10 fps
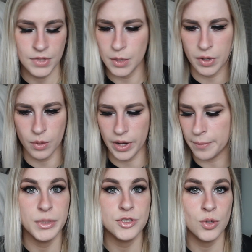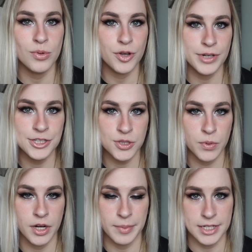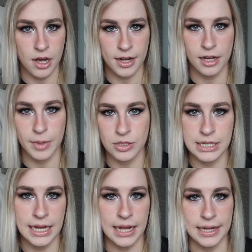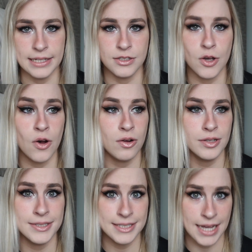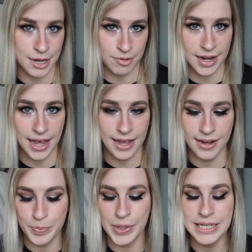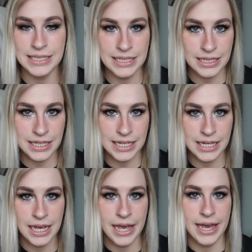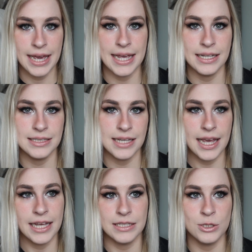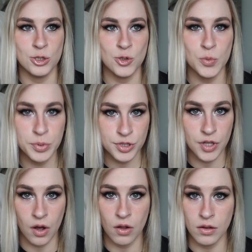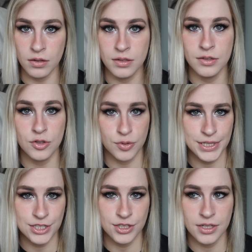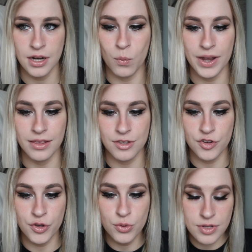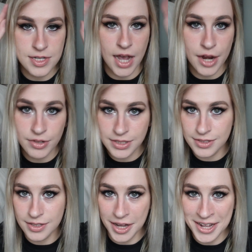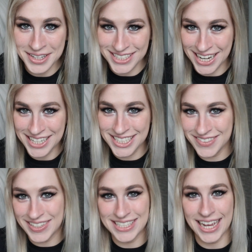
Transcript: It went away. So the creature we're going to be talking about today is called Siren Head. Basically, it's a super tall creature with two sirens on the sides of its